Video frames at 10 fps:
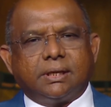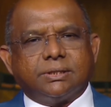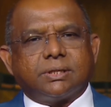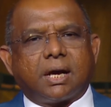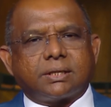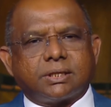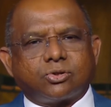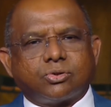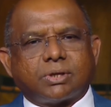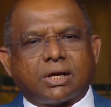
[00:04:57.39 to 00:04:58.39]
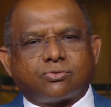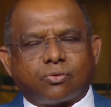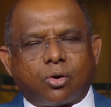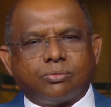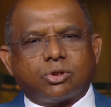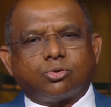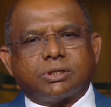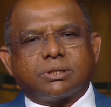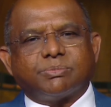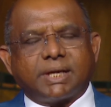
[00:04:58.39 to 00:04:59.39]
and data to transform the
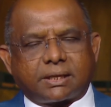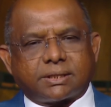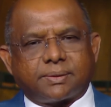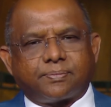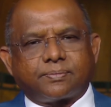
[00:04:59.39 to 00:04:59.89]
tourism sector.